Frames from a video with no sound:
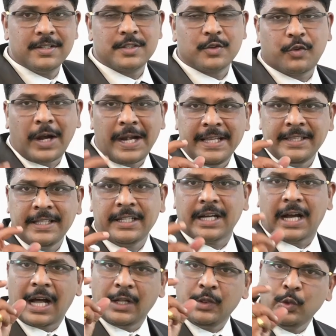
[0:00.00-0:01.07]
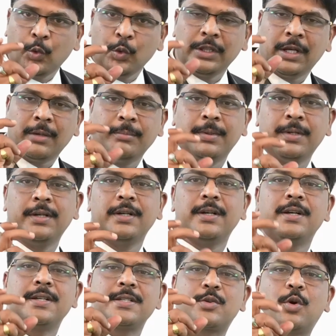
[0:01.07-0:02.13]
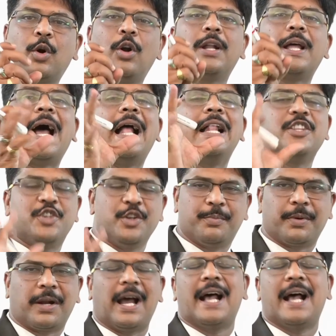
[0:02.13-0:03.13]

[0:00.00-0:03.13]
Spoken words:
So finding that unknown number is called algebra.